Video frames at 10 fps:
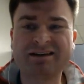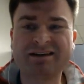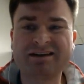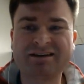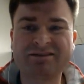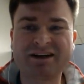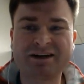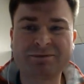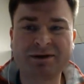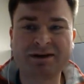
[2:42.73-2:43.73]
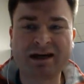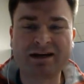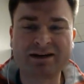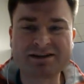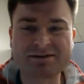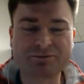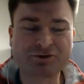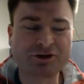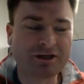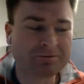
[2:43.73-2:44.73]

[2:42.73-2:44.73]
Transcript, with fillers: the developing adolescent brain.